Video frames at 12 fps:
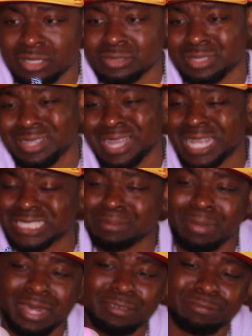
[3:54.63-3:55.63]
As a matter of
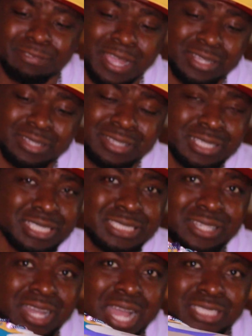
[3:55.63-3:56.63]
fact, these are
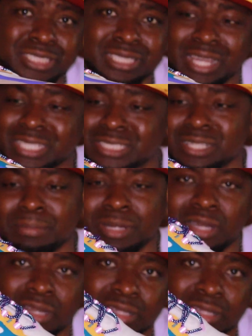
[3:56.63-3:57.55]
actually like summer colors.